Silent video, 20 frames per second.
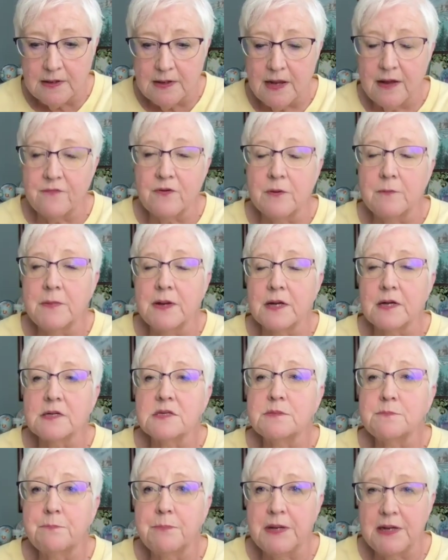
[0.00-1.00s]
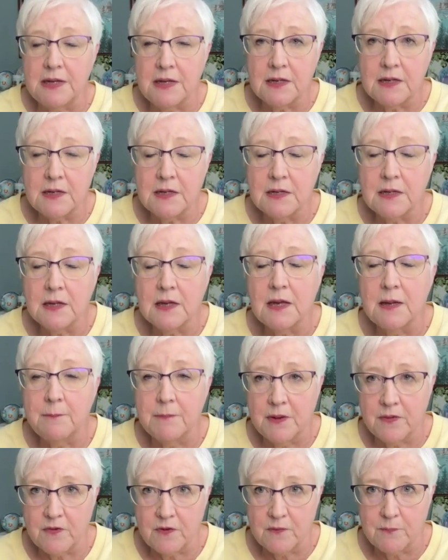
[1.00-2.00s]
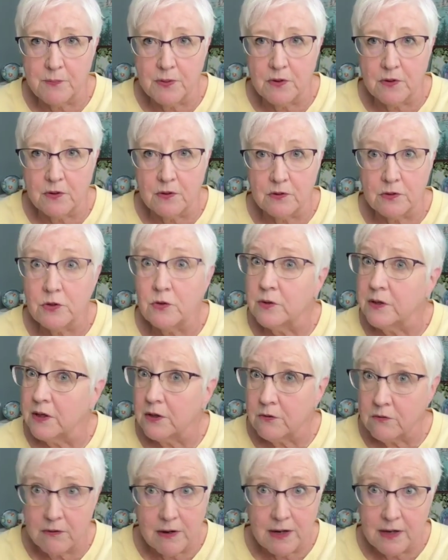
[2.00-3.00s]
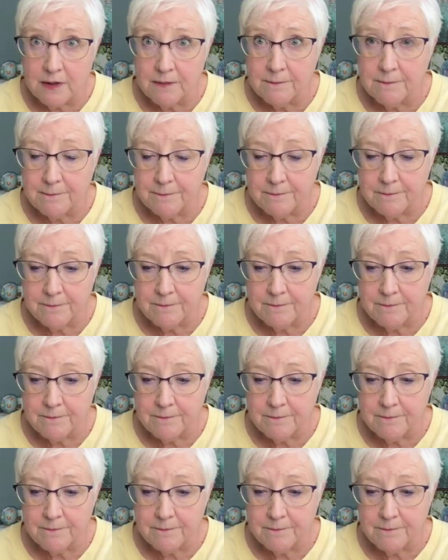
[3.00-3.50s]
Never mix pink and mother of pearl. You'll get gray.